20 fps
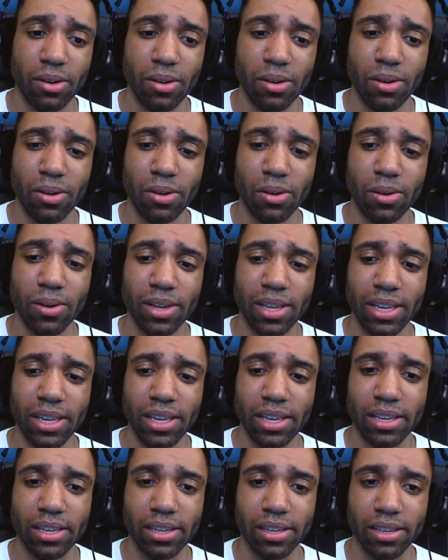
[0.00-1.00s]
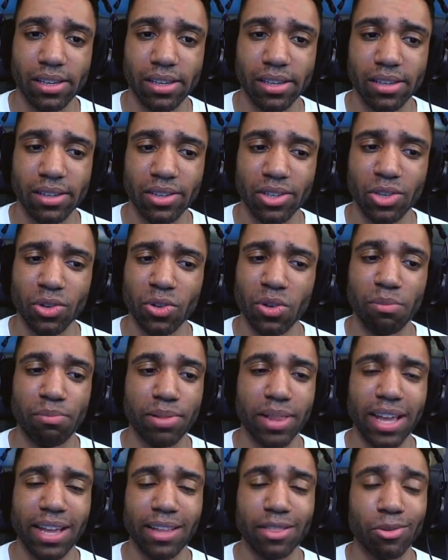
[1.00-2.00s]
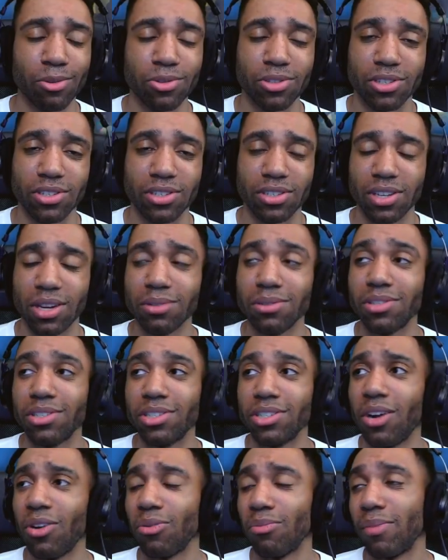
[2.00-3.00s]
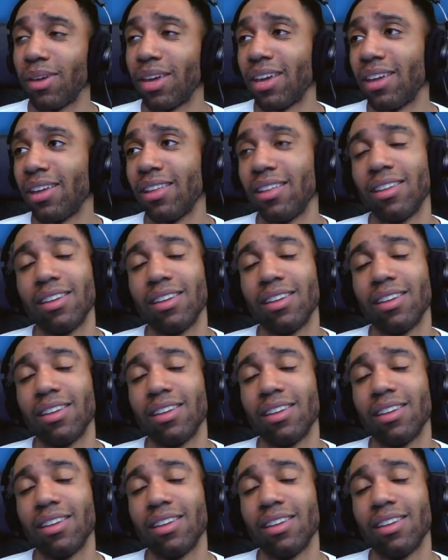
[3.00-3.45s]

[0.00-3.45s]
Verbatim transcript: Ooh-wee. Doing playthroughs is no joke, man.